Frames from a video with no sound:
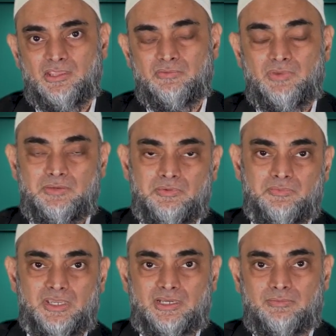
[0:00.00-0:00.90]
When we
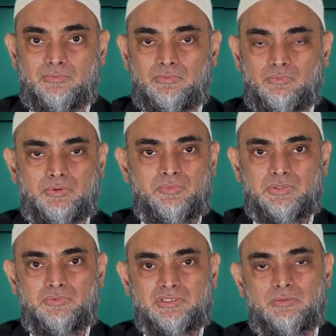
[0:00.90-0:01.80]
wake up, what do we
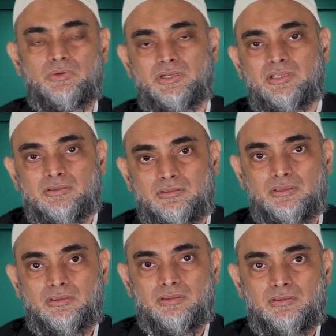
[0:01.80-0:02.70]
do in the morning?
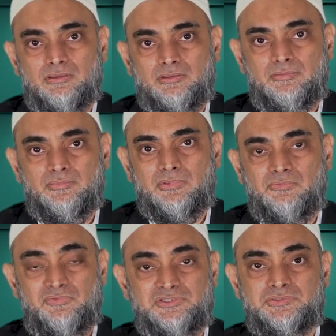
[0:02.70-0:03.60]

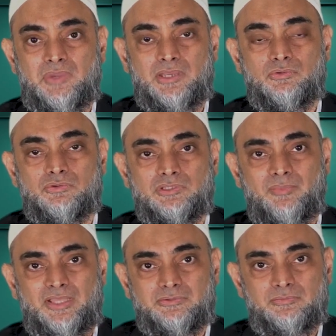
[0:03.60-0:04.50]
We straight go to the
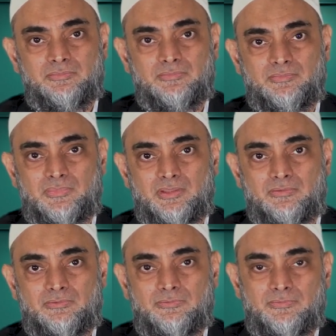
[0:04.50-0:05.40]
bathroom,
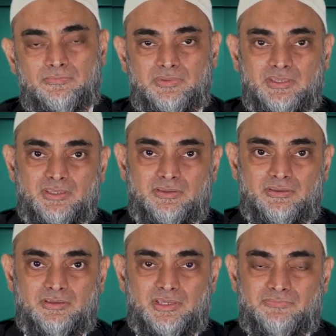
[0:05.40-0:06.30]
we
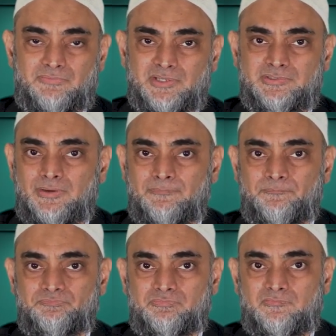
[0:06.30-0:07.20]
get fresh up,
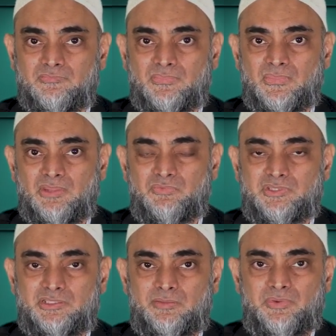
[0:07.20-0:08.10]
we
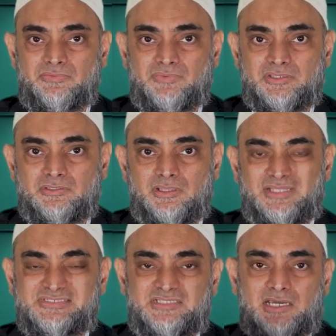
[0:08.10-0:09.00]
take the breakfast
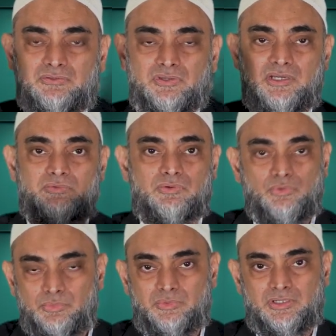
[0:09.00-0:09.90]
and start doing our
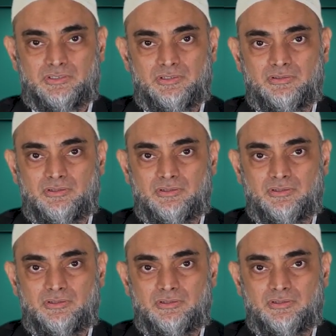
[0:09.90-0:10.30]
own work.